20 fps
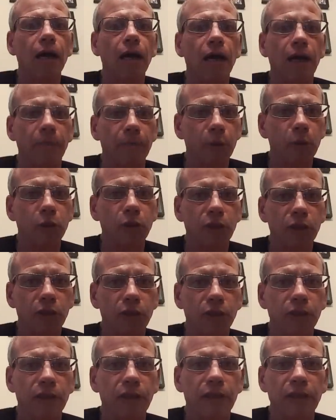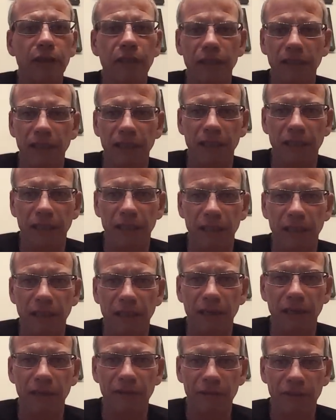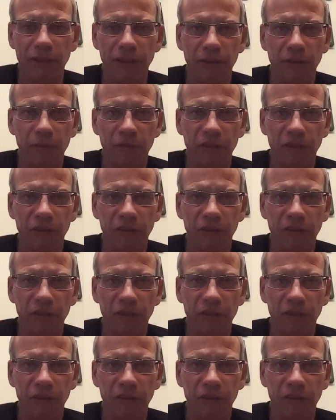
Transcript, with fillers: I'm also doing a lifestyle